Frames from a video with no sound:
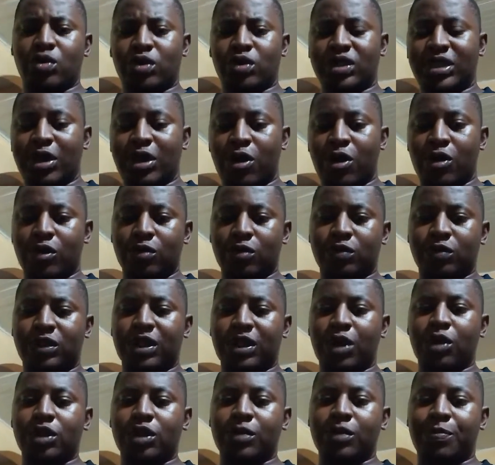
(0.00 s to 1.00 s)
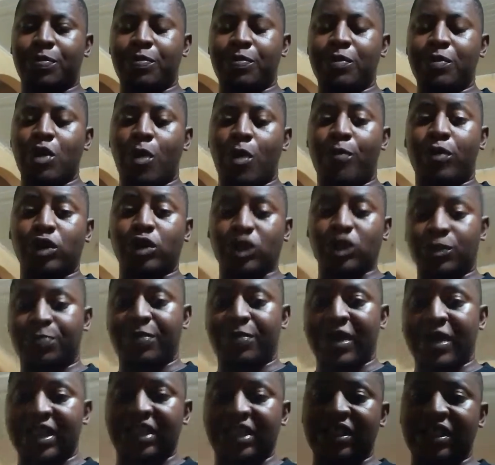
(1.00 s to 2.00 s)
tell your
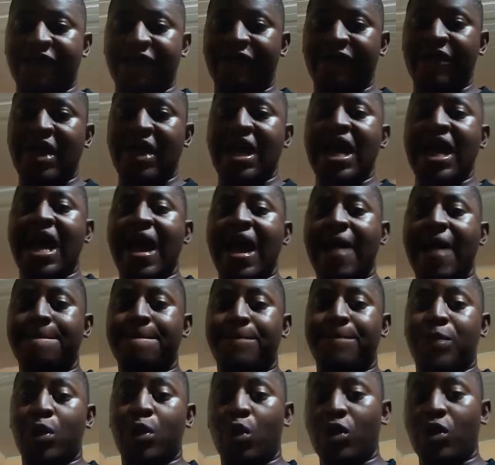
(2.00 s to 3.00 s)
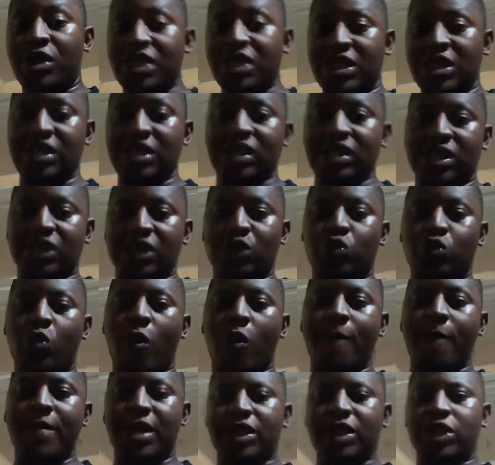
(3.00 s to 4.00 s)
prospective employees
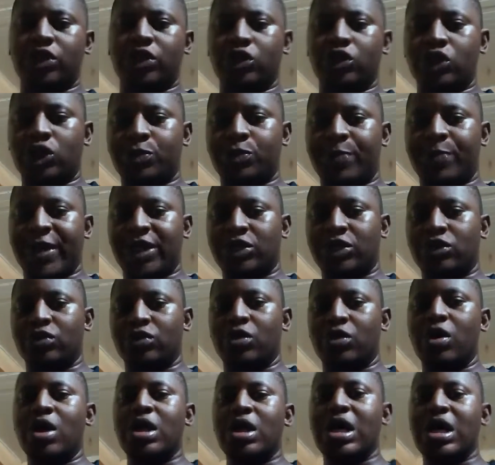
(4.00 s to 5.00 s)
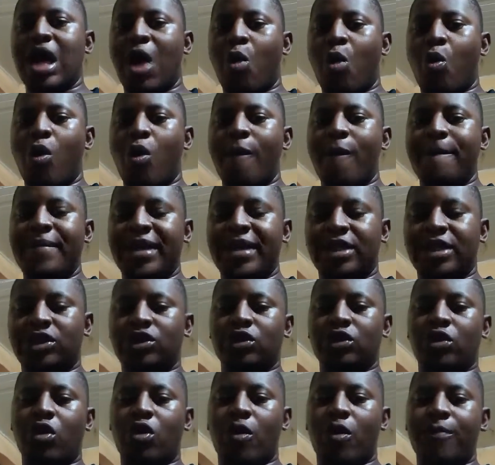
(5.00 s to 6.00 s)
what makes you special and what makes
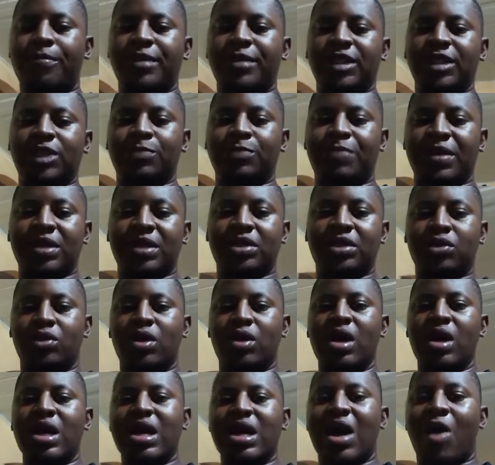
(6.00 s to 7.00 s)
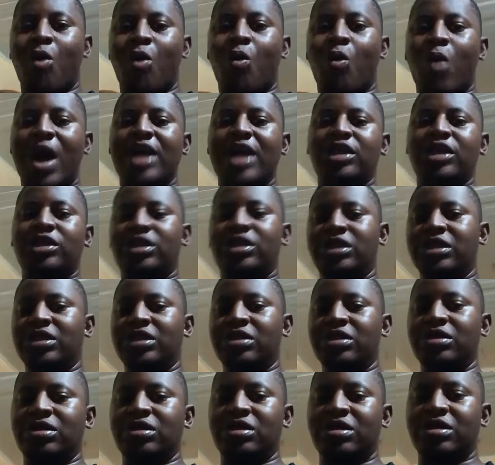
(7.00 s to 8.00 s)
your company special, and why
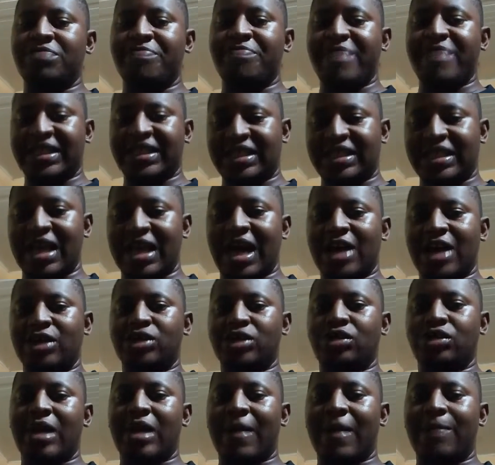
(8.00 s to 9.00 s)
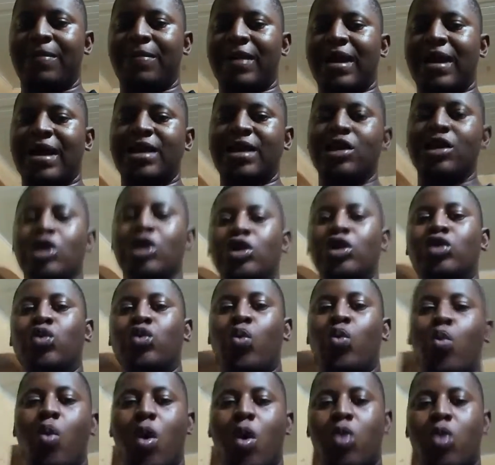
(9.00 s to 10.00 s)
the best guys should apply to
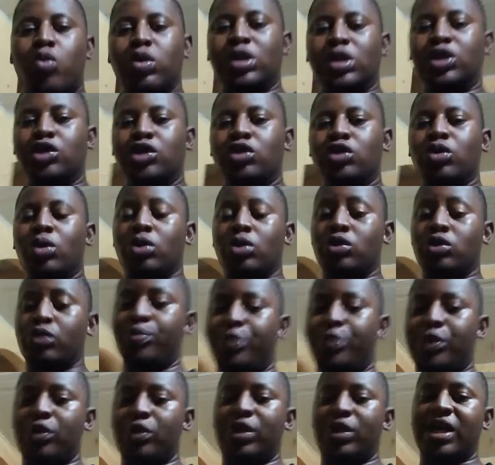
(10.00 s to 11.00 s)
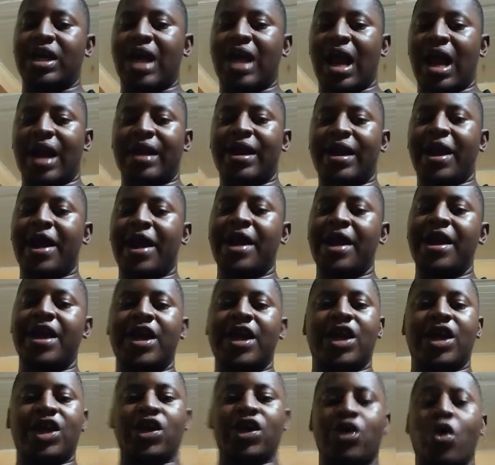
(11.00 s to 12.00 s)
work with you or to build a career
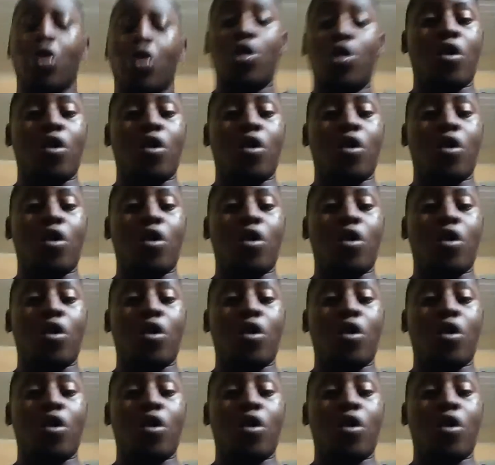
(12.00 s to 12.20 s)
in your